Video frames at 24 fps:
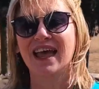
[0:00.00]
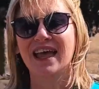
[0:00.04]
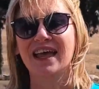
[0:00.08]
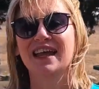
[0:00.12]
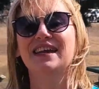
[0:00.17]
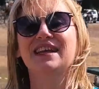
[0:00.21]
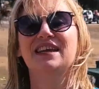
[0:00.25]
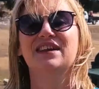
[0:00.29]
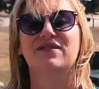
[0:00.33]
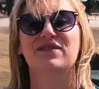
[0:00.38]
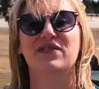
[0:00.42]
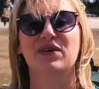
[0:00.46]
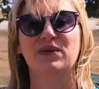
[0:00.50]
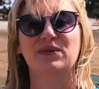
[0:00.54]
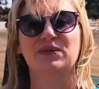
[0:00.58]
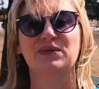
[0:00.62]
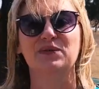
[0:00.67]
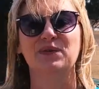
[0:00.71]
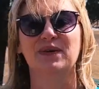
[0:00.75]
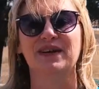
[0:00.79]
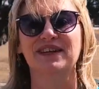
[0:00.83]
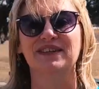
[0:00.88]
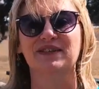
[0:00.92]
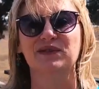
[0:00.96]
any of
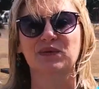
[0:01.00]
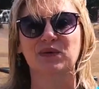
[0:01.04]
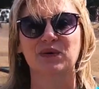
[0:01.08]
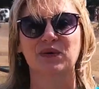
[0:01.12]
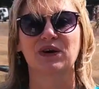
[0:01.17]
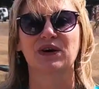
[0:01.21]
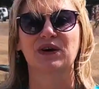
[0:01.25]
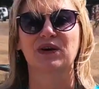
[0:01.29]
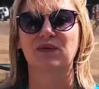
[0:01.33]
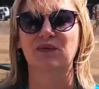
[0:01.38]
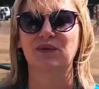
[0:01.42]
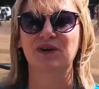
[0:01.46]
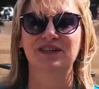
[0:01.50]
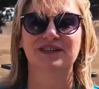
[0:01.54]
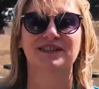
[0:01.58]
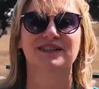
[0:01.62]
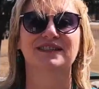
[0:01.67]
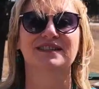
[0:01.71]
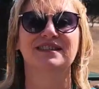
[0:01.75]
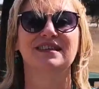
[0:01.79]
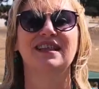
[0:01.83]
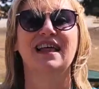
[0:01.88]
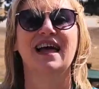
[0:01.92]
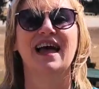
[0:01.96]
those ways work. We're
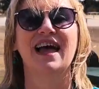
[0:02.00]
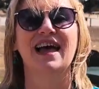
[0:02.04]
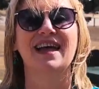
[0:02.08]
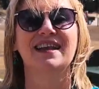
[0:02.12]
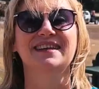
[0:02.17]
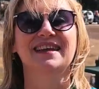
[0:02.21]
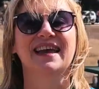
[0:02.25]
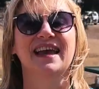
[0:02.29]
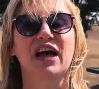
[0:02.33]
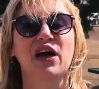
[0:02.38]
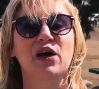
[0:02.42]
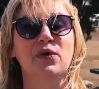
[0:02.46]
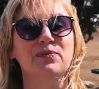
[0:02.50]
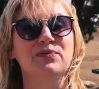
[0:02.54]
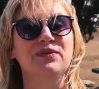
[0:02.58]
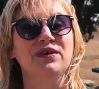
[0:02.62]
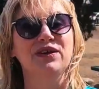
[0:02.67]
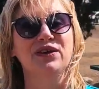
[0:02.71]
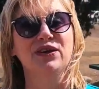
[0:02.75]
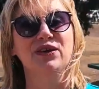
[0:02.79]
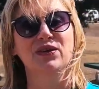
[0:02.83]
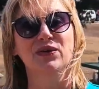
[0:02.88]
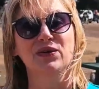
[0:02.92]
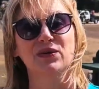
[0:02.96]
just glad to help
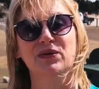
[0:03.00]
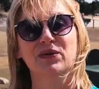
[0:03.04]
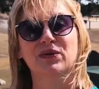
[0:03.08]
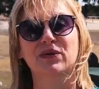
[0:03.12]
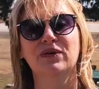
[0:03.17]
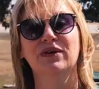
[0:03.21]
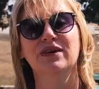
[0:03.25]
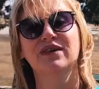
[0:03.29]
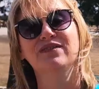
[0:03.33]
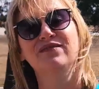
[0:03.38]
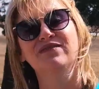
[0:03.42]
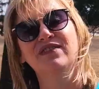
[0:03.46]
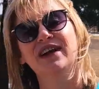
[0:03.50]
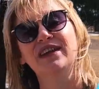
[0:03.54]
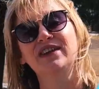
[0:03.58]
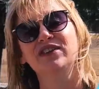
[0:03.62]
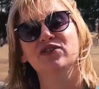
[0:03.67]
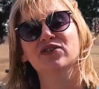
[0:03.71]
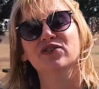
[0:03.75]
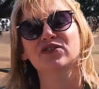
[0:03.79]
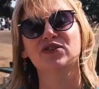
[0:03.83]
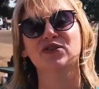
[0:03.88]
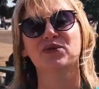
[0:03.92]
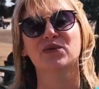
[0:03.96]
you
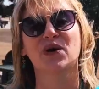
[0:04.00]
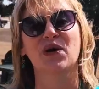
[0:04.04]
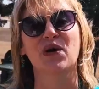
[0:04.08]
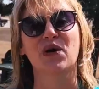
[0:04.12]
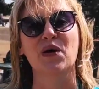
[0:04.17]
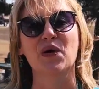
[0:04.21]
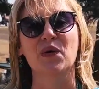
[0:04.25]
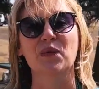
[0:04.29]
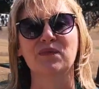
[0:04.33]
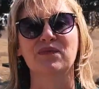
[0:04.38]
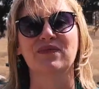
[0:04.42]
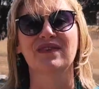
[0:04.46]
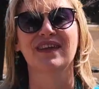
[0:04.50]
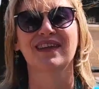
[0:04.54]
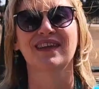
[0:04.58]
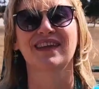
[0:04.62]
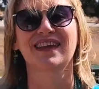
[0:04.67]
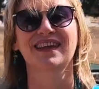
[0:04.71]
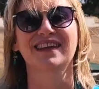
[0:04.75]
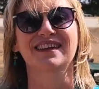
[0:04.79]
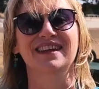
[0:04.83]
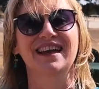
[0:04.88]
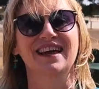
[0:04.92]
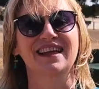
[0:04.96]
find your new home
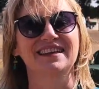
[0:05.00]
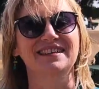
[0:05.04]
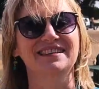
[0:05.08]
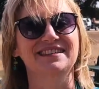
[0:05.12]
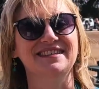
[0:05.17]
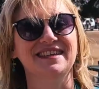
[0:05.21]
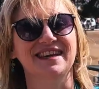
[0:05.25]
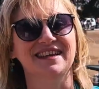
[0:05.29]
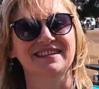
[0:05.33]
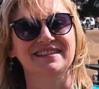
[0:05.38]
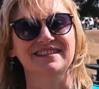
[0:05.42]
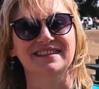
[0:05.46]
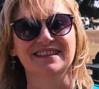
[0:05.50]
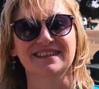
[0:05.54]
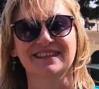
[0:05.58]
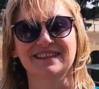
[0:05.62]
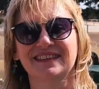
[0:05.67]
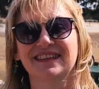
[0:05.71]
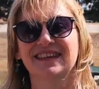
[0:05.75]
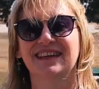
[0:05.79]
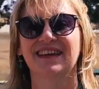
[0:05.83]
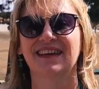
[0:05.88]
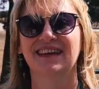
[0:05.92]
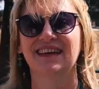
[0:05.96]
in Dallas,
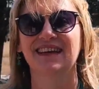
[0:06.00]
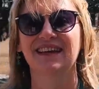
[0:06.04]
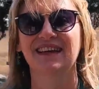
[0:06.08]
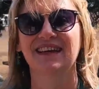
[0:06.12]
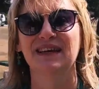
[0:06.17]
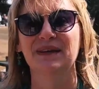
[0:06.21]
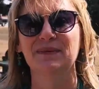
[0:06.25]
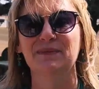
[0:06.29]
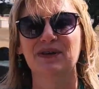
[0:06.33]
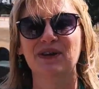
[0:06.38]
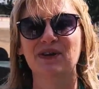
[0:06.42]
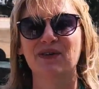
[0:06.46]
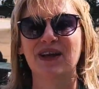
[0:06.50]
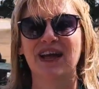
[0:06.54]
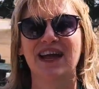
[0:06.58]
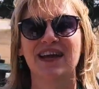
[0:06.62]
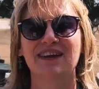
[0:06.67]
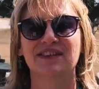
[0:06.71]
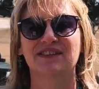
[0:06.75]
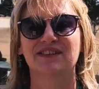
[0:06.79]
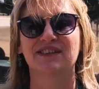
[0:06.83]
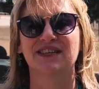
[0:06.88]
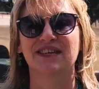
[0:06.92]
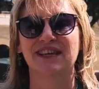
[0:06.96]
Texas. But
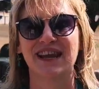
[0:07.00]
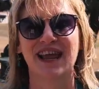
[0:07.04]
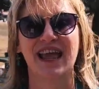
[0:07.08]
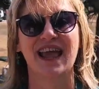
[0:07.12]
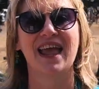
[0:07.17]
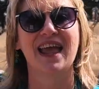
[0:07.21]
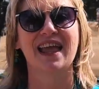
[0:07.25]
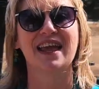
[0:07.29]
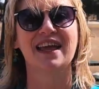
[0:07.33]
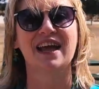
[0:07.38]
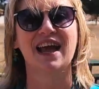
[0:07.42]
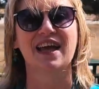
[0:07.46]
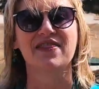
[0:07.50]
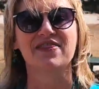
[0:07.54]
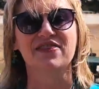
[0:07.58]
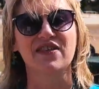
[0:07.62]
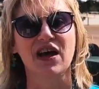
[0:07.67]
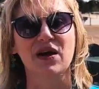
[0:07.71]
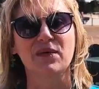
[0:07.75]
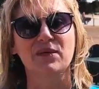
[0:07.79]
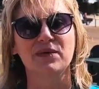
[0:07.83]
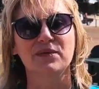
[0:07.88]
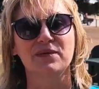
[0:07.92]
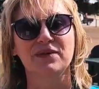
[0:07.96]
okay, today I
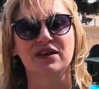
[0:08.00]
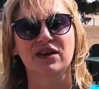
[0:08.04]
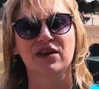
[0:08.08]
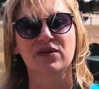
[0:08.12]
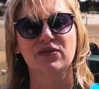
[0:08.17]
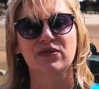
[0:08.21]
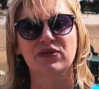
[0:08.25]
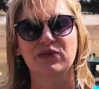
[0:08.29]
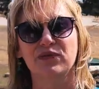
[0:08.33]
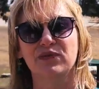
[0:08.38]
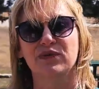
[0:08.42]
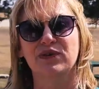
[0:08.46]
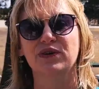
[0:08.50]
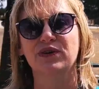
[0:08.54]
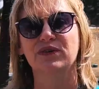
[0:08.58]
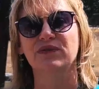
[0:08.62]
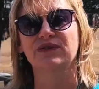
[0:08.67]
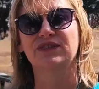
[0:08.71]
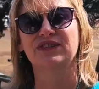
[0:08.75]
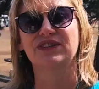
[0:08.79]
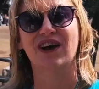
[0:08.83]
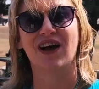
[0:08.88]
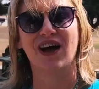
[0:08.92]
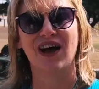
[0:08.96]
thought we would go
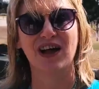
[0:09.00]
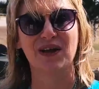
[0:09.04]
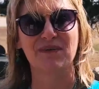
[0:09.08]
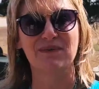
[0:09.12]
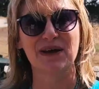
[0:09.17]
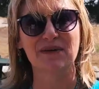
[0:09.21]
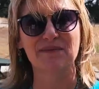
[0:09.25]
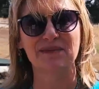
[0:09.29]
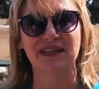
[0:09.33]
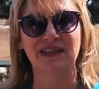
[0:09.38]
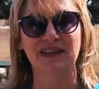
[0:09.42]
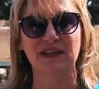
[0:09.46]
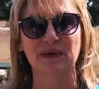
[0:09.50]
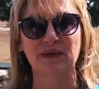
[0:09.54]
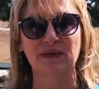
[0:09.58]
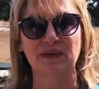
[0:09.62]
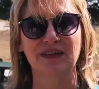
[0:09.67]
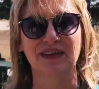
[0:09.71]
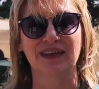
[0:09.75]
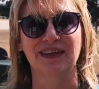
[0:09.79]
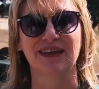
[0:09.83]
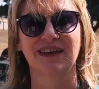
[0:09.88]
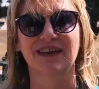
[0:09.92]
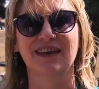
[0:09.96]
through, talk about
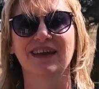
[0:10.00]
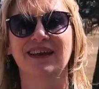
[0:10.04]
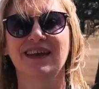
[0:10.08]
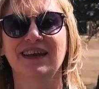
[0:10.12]
Midlothian,